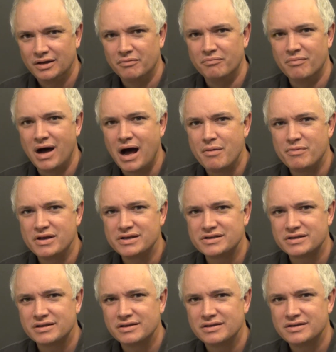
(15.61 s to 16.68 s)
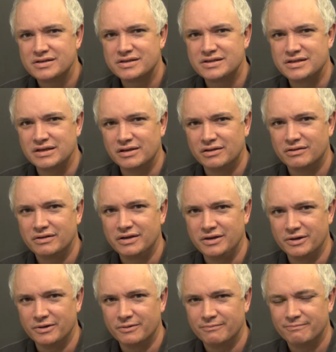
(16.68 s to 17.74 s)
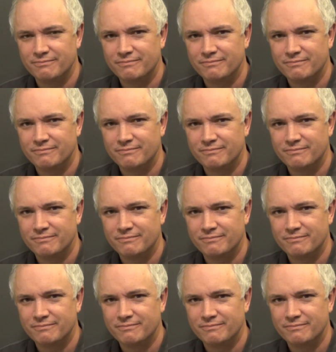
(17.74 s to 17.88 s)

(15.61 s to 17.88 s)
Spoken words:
Mama's Still Here.